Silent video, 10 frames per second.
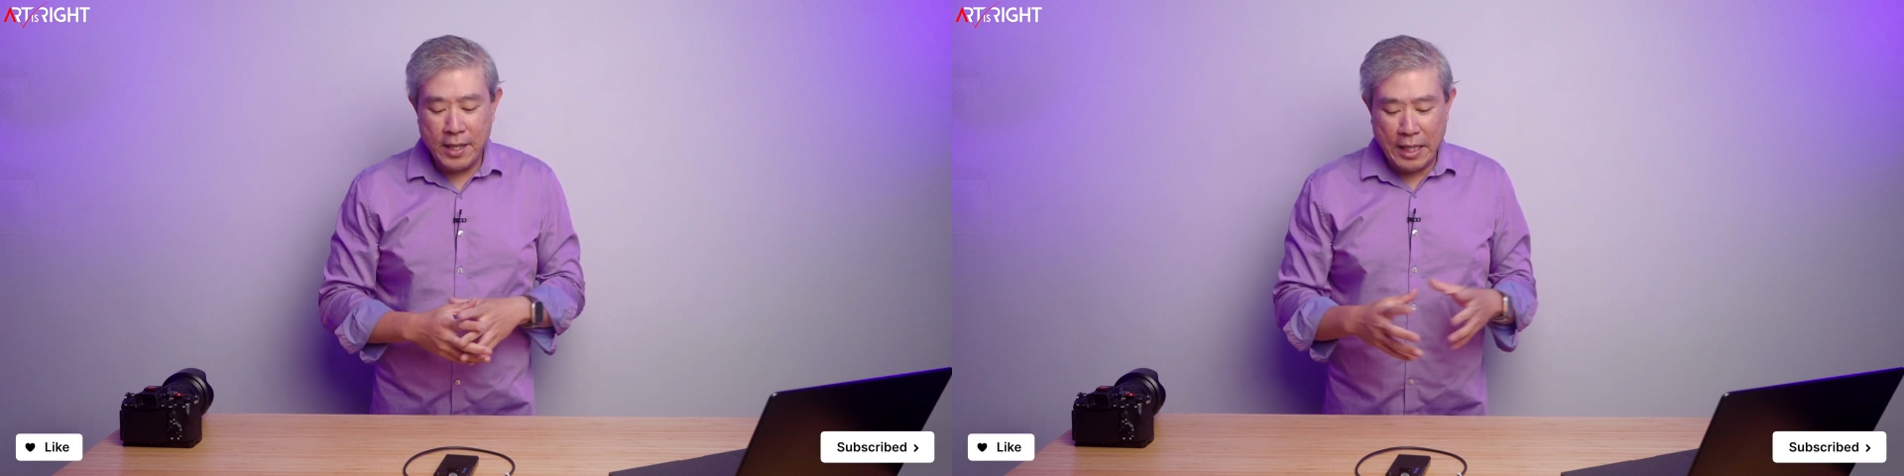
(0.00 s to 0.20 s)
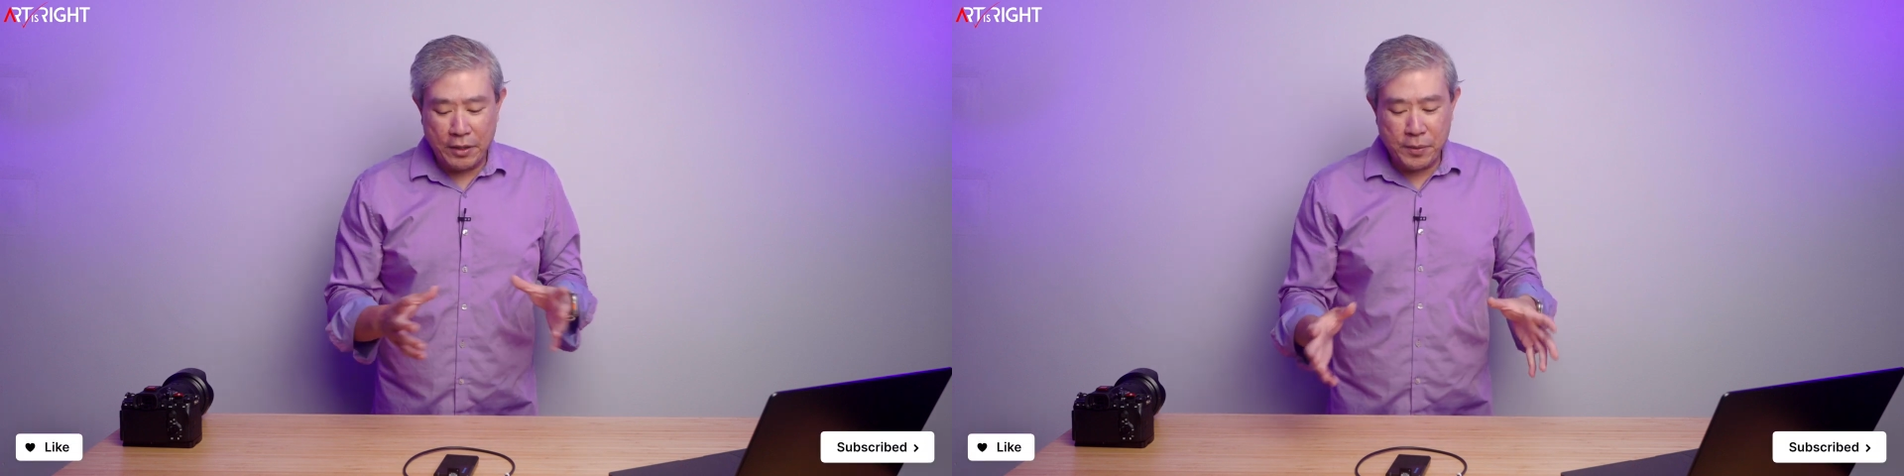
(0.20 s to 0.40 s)

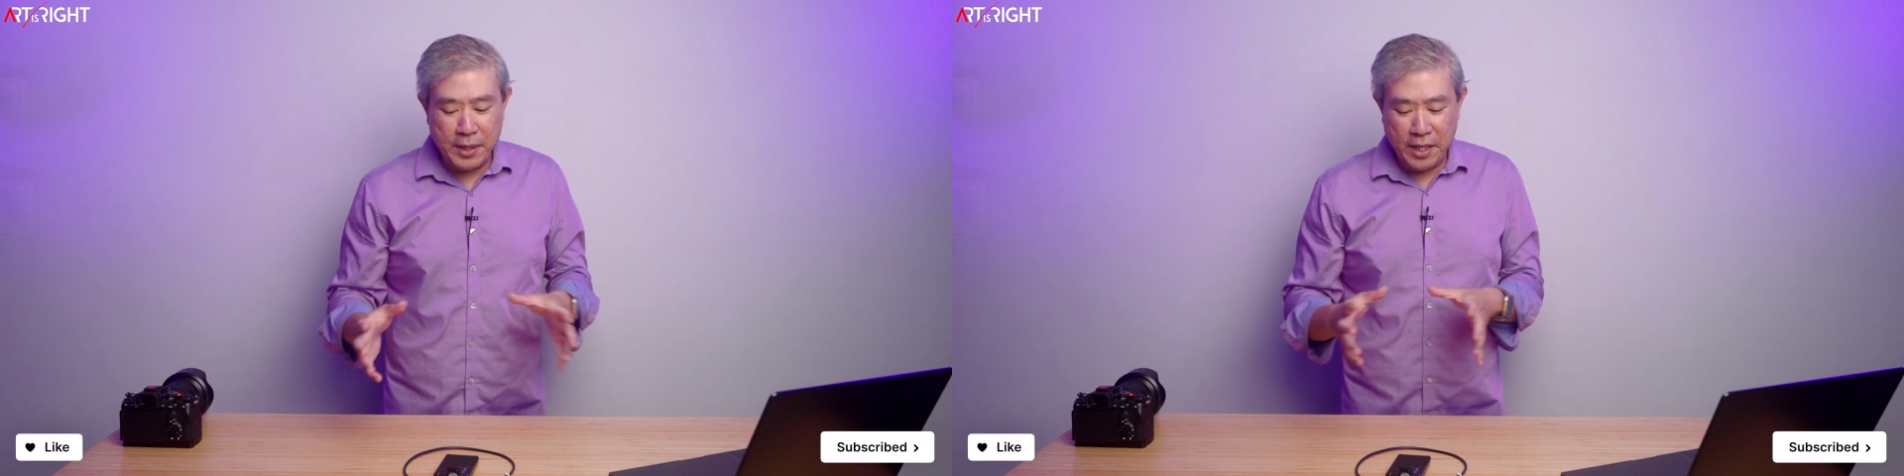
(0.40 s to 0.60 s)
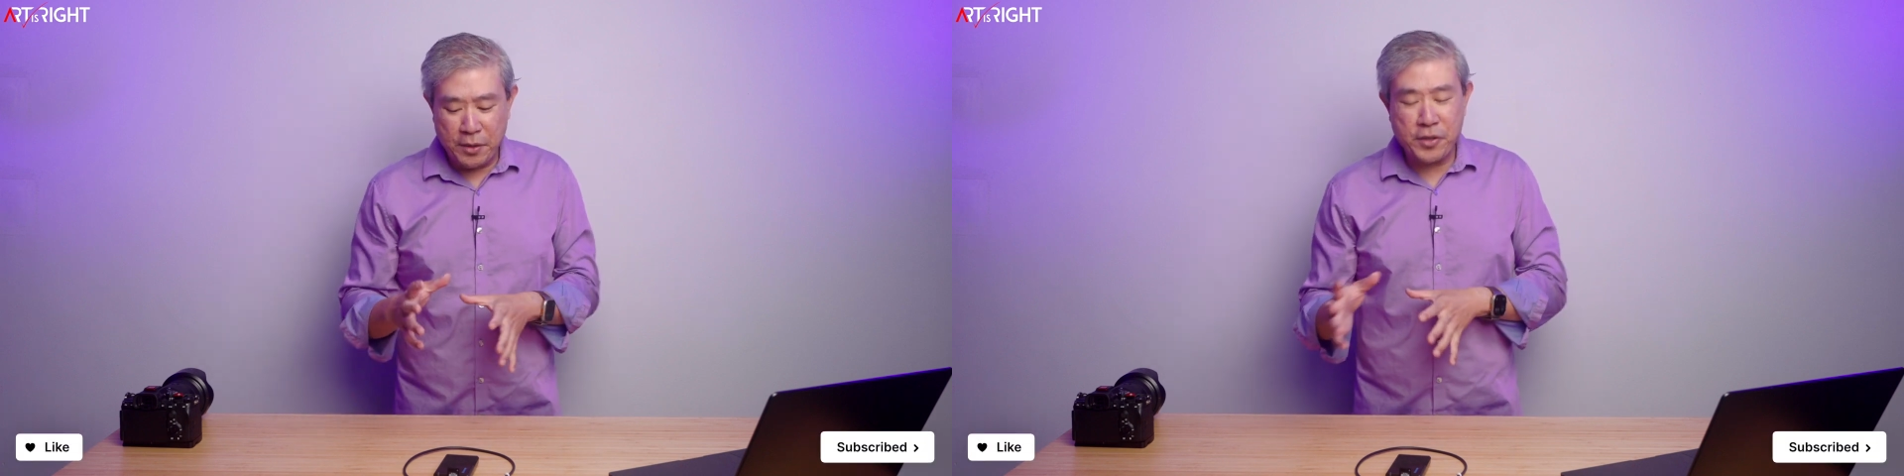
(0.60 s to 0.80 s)
Now, to
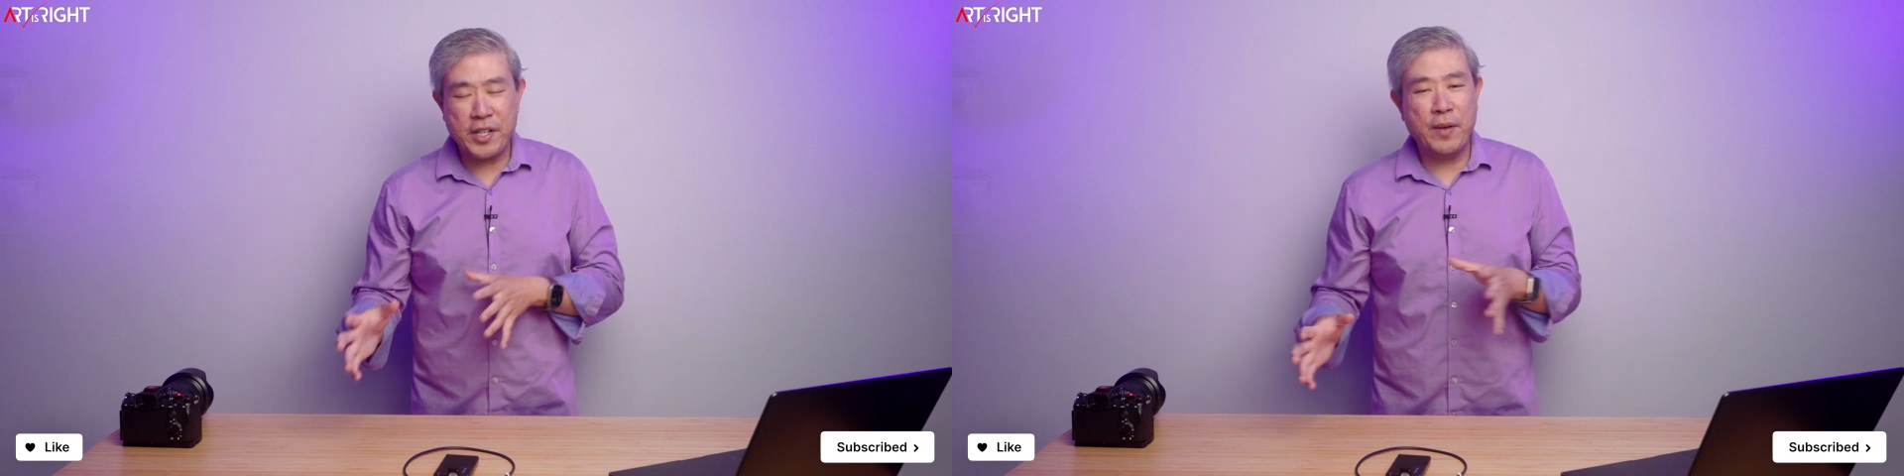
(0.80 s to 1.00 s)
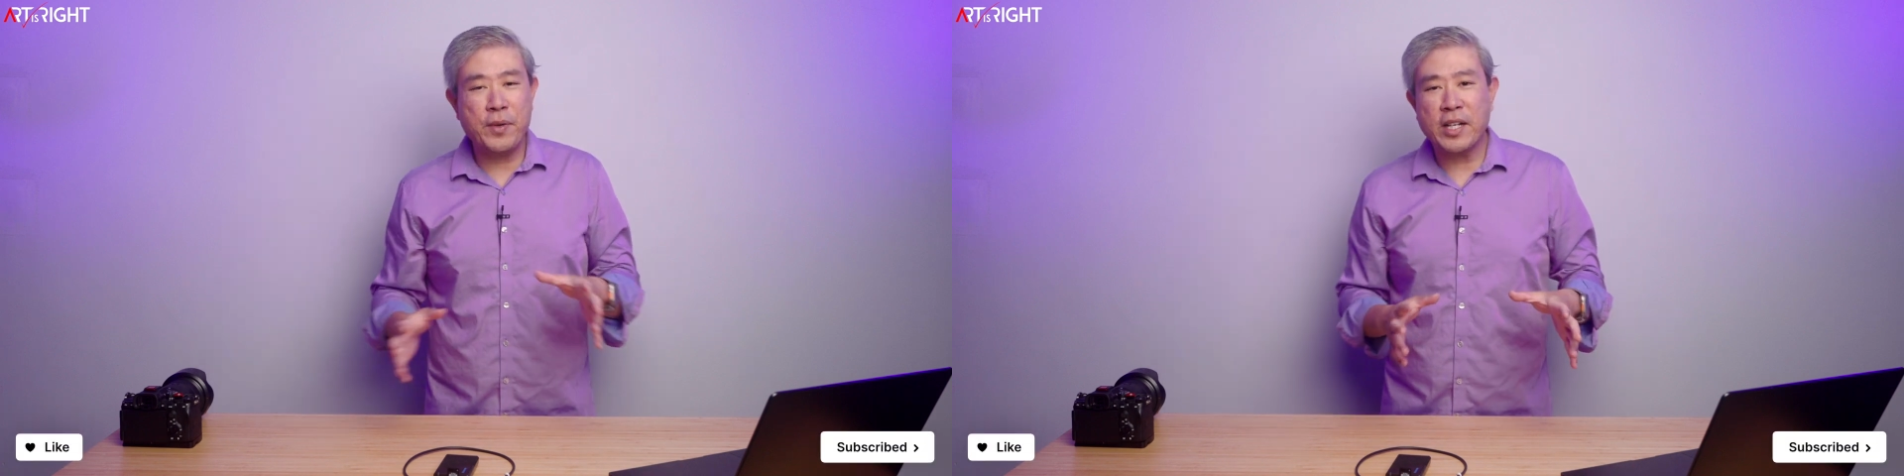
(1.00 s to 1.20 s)
really
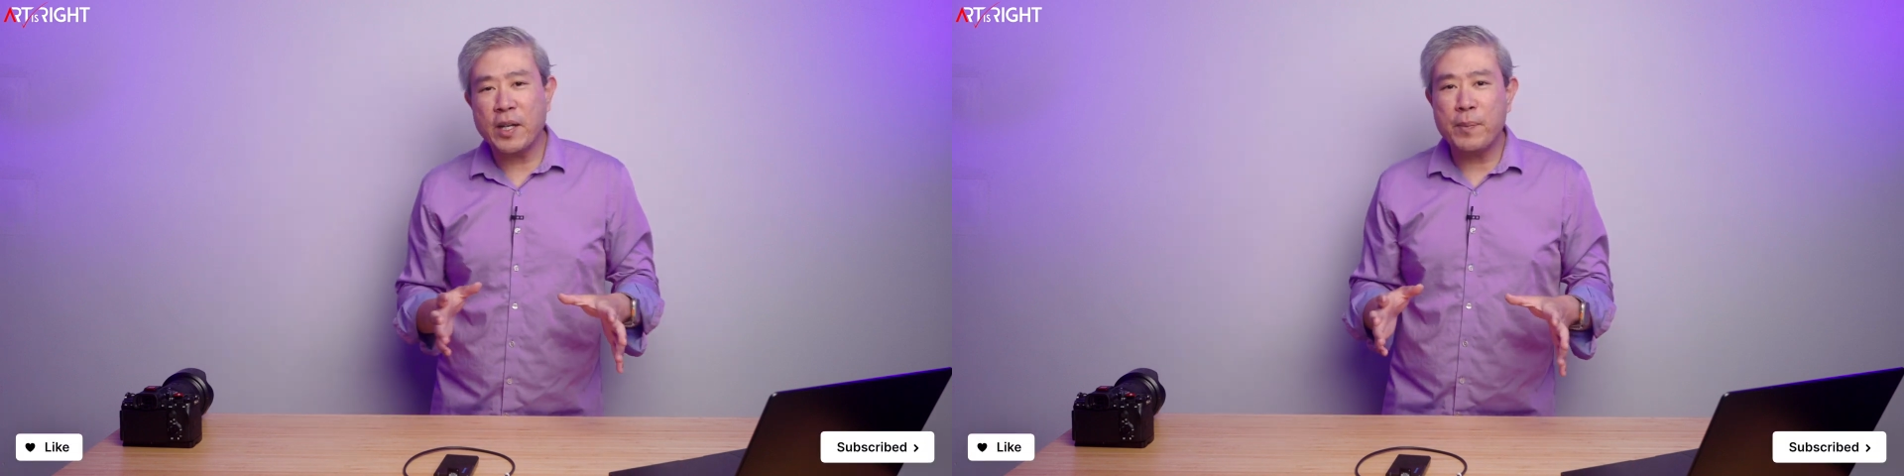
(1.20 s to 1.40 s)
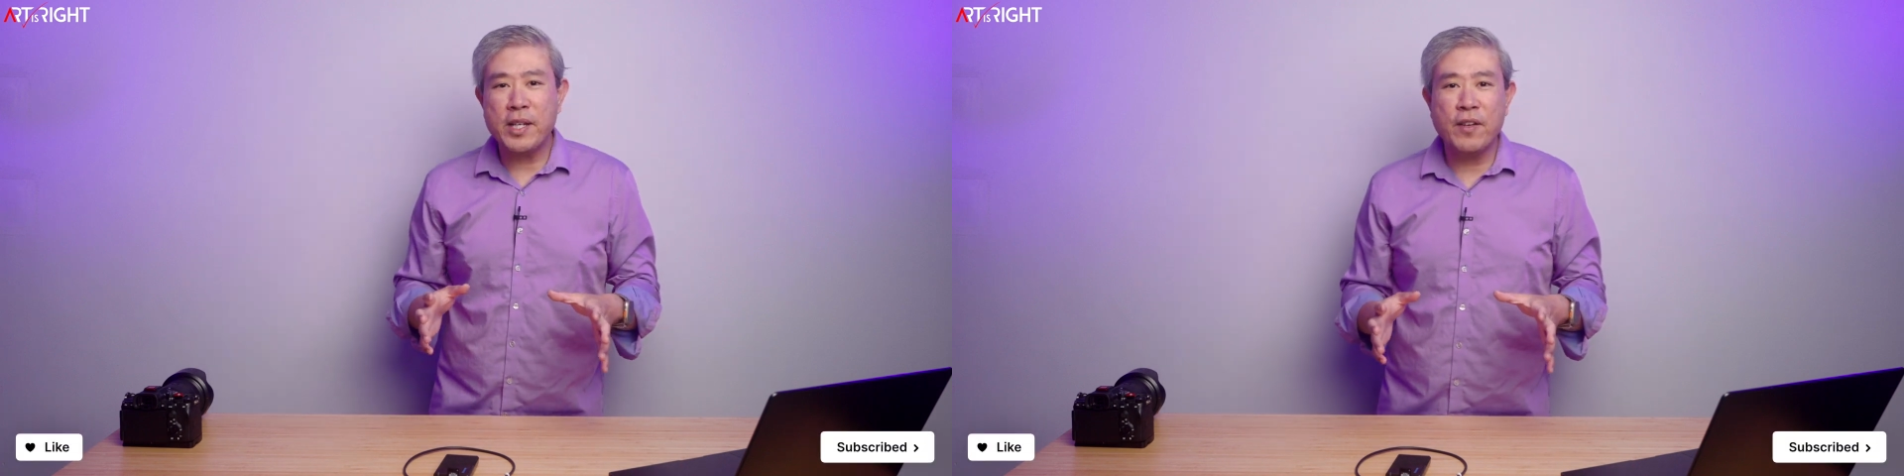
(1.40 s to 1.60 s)
understand where the
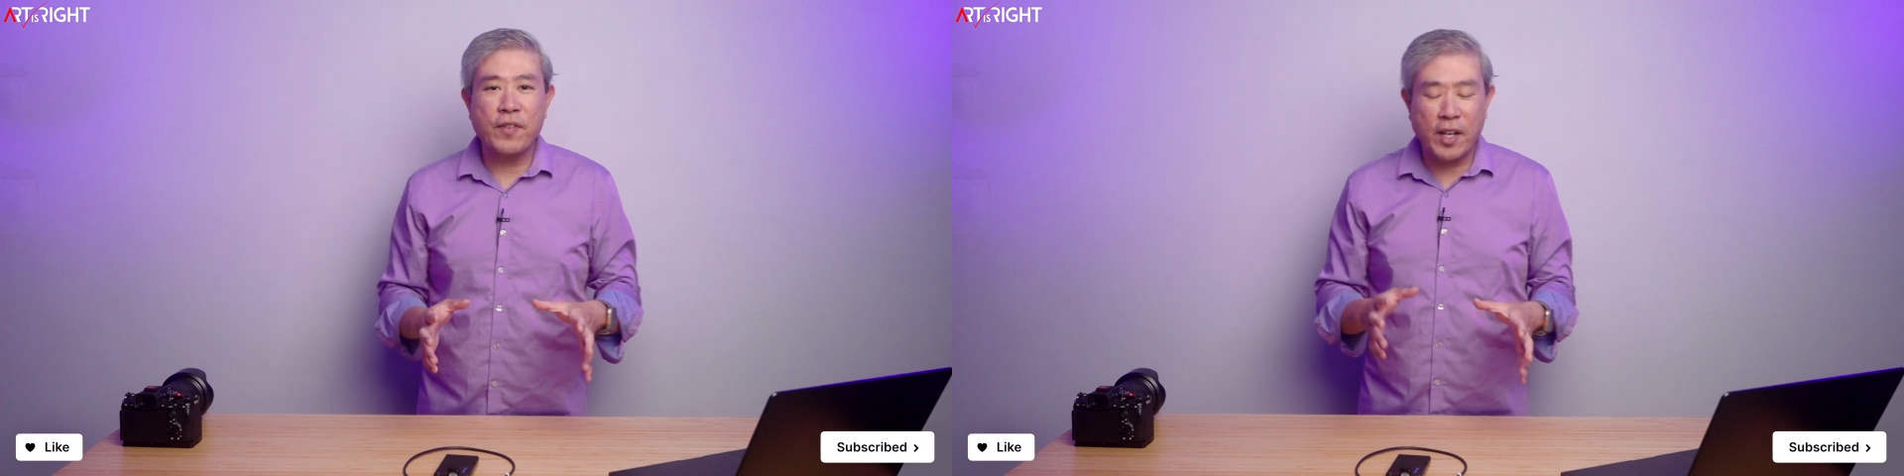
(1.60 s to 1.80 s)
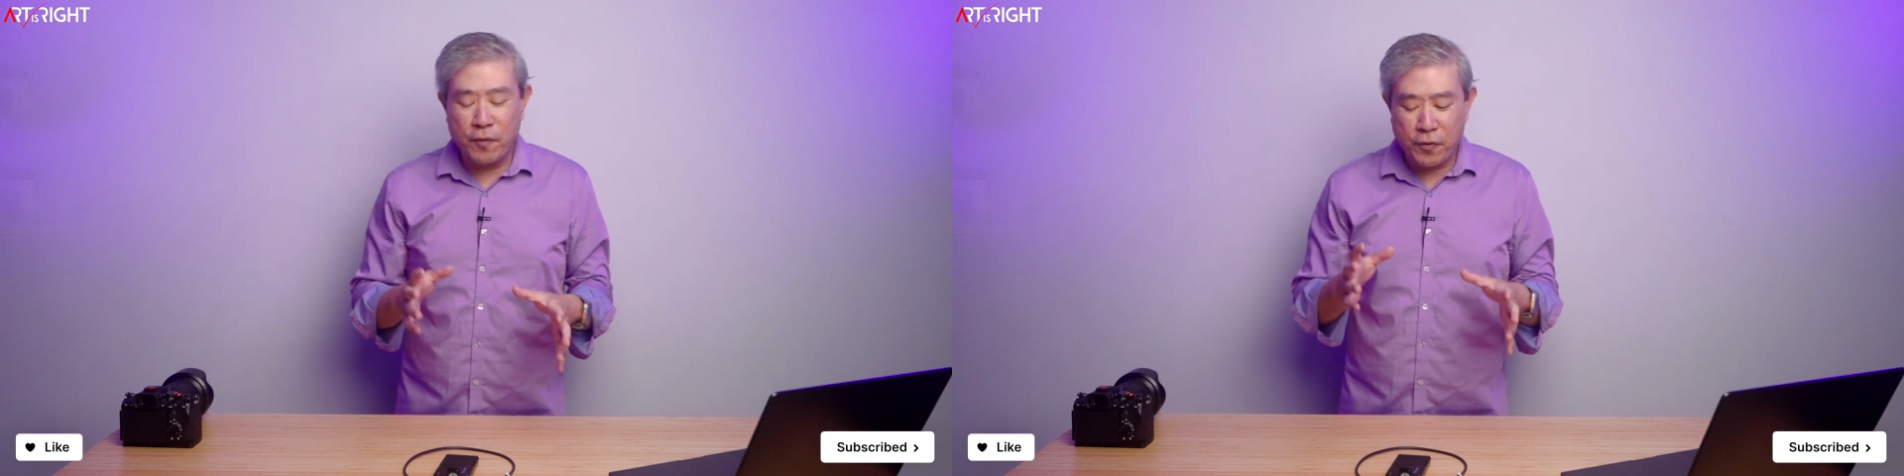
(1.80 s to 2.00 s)
company
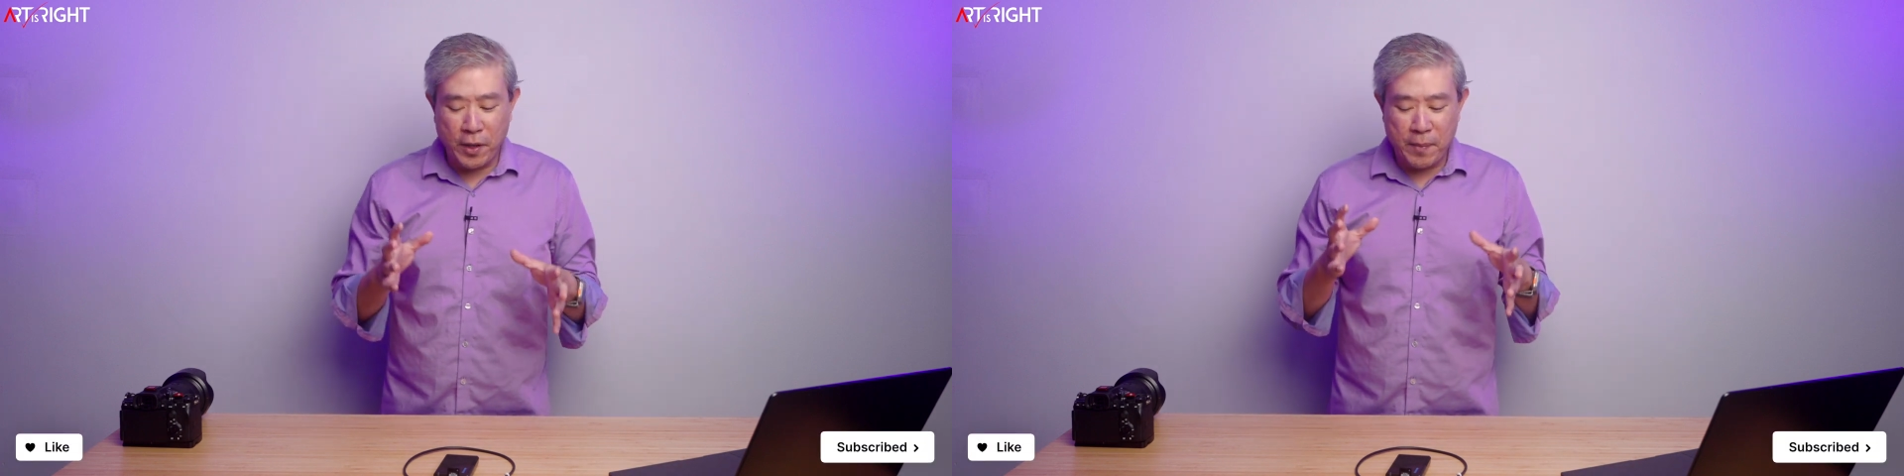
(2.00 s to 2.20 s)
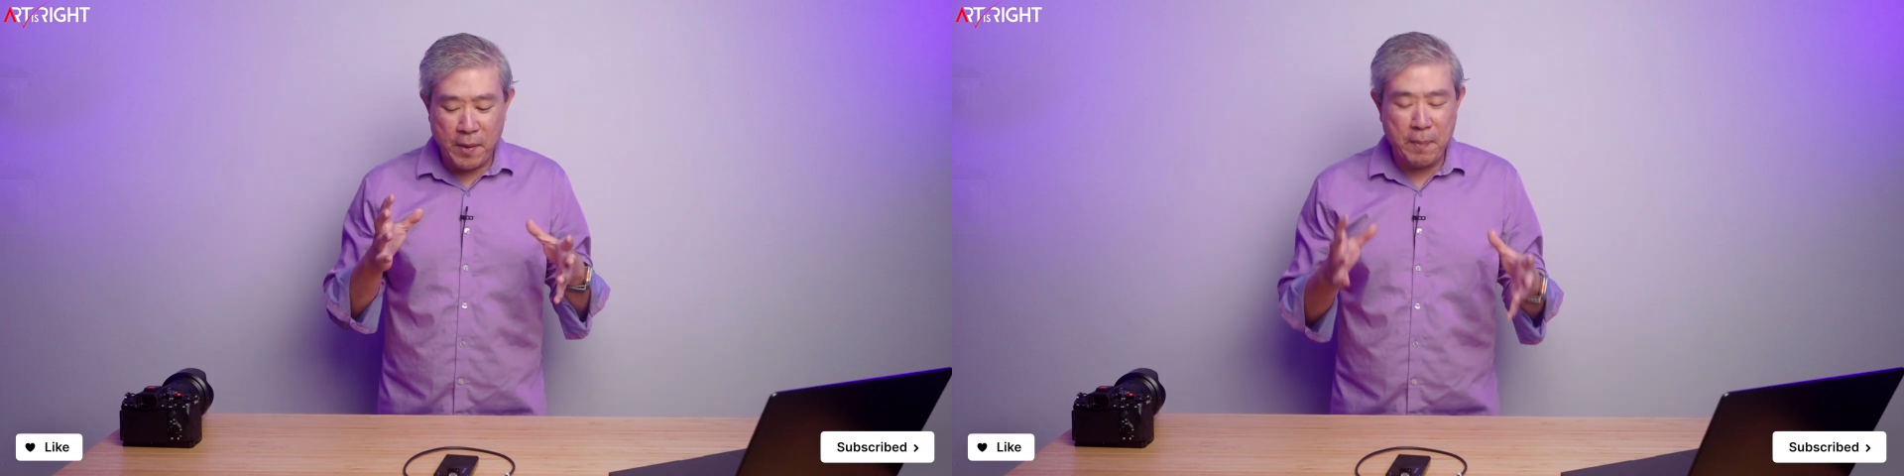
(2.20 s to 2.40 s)
have come from,